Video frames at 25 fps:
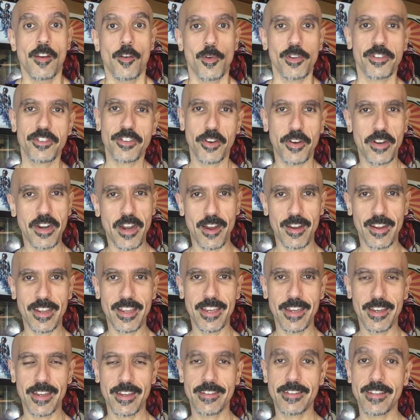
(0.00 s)
What's going on,
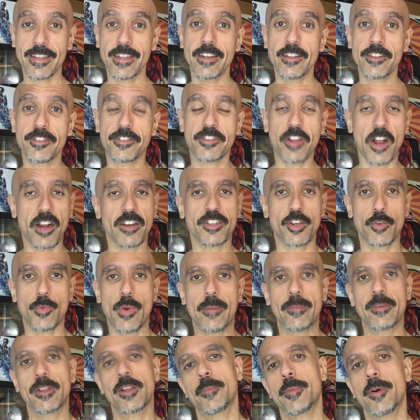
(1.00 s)
kids? It is Dr.
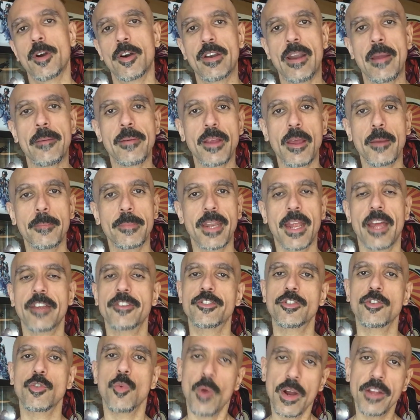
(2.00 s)
Remy LeBeau, and I'm coming
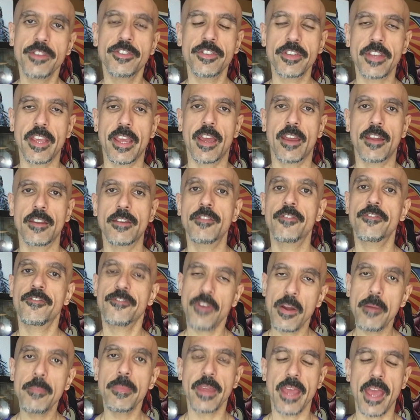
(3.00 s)
at you once again
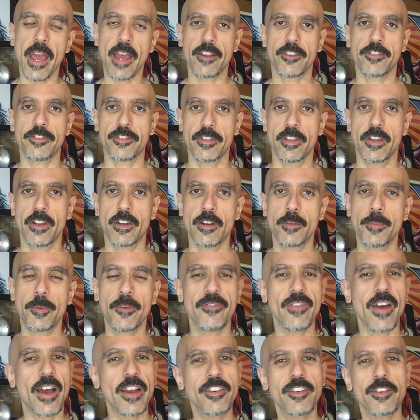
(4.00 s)
from the X-Layer to
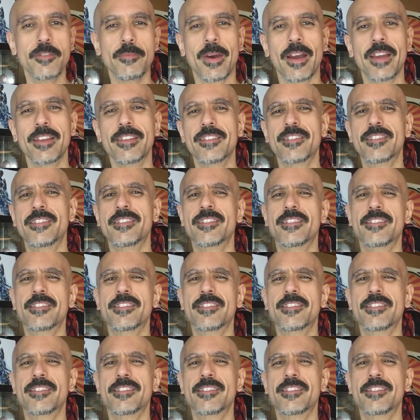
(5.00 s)
provide you my